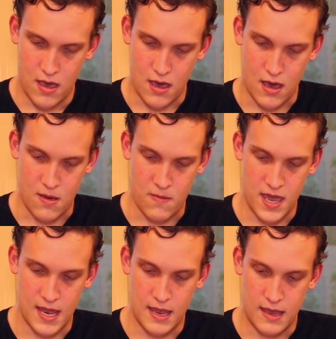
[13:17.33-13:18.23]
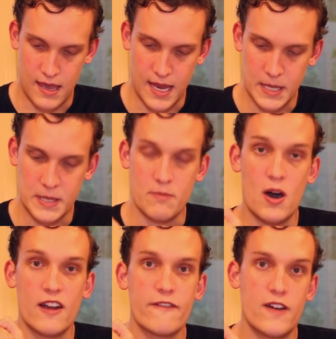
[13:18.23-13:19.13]
It is a
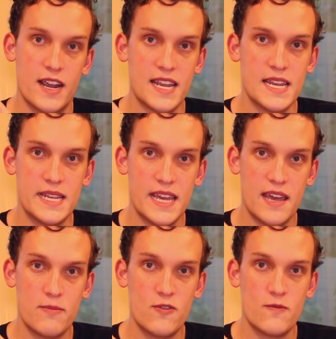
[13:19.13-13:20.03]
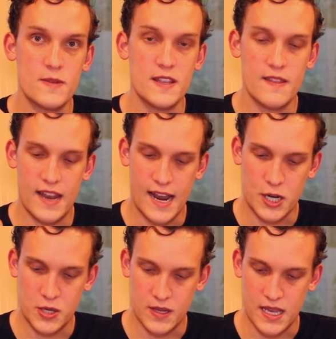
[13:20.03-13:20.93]
modified ETA movement that
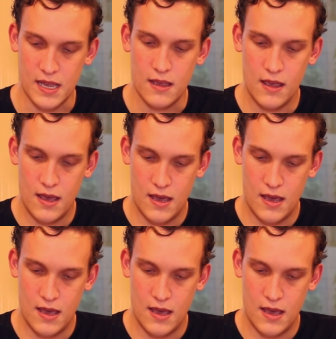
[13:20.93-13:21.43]
actually